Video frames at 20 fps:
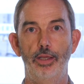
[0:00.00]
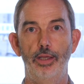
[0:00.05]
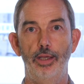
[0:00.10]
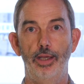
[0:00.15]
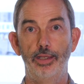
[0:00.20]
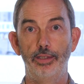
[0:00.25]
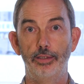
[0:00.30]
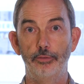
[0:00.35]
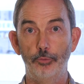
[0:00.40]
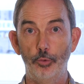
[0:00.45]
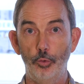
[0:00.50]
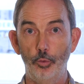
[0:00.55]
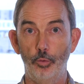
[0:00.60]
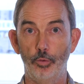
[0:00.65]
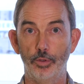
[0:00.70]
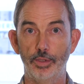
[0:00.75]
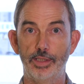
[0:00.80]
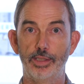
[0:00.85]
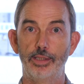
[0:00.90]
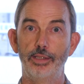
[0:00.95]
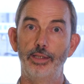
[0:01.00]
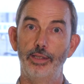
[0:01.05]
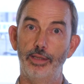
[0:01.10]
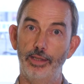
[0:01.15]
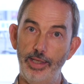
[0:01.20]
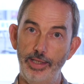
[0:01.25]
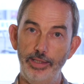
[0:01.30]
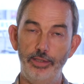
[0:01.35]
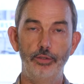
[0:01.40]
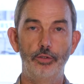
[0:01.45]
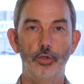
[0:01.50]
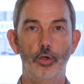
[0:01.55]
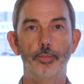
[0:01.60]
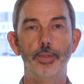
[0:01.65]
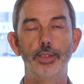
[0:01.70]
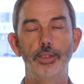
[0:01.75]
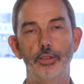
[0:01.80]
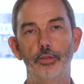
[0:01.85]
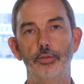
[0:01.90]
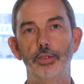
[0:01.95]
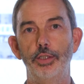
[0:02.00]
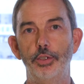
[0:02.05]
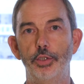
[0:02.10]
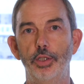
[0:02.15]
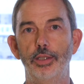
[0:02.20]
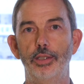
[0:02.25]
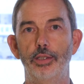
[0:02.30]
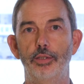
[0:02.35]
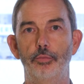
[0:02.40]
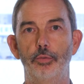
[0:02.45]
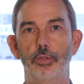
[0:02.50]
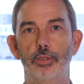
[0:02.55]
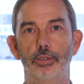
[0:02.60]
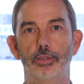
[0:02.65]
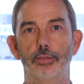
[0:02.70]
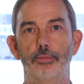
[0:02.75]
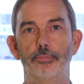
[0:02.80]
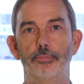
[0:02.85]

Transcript: And of course, they can comment on each other's work.